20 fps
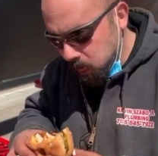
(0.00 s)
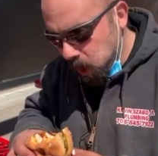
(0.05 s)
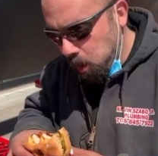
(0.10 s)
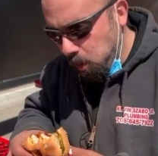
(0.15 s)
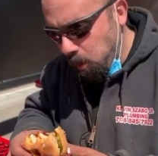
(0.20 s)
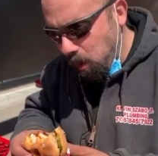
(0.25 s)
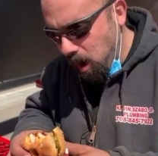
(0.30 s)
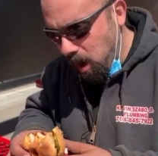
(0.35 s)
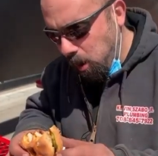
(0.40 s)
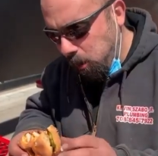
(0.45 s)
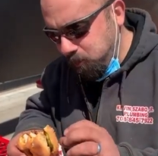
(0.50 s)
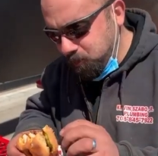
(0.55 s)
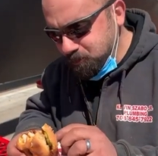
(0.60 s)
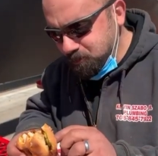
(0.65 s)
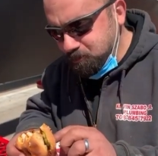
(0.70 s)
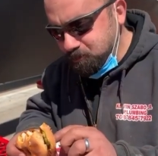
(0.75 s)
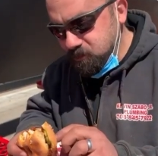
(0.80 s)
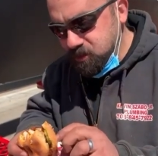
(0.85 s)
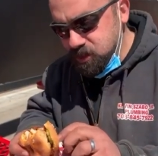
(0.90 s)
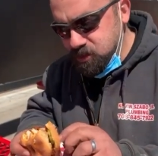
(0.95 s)
Wow,
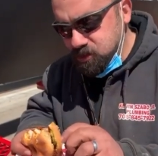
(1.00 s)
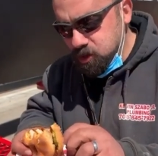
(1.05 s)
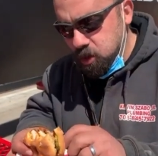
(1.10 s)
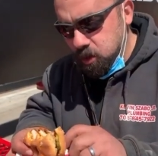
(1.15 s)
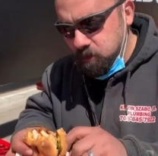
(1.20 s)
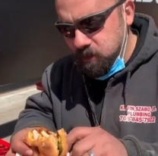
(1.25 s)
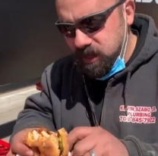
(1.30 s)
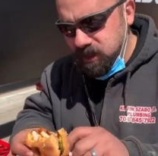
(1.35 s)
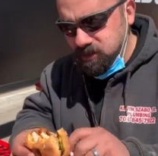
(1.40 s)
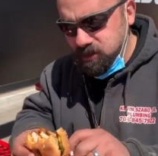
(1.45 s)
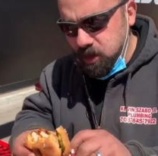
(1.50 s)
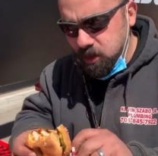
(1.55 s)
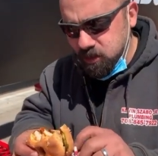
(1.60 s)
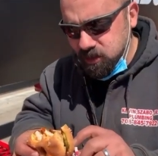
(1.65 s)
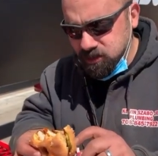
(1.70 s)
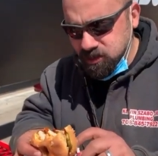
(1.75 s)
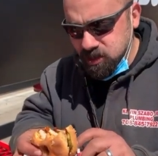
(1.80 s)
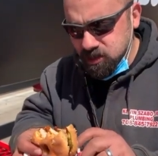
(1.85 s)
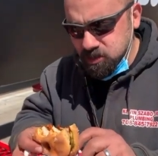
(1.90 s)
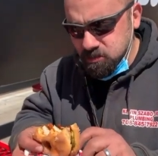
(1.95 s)
these homemade
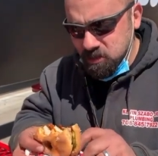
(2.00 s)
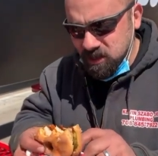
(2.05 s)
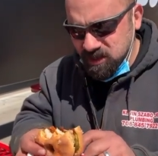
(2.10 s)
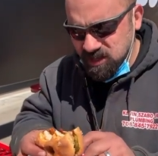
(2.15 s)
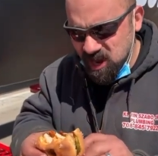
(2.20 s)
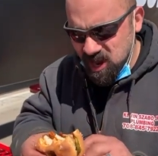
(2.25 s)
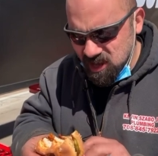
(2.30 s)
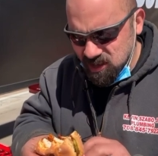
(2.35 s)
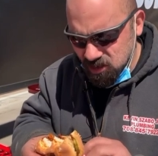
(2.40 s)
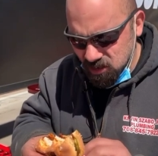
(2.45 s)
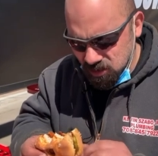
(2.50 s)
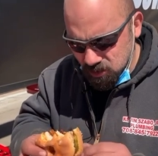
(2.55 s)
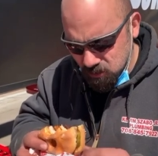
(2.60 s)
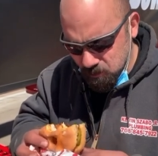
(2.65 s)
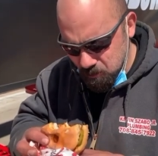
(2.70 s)
donuts are spectacular.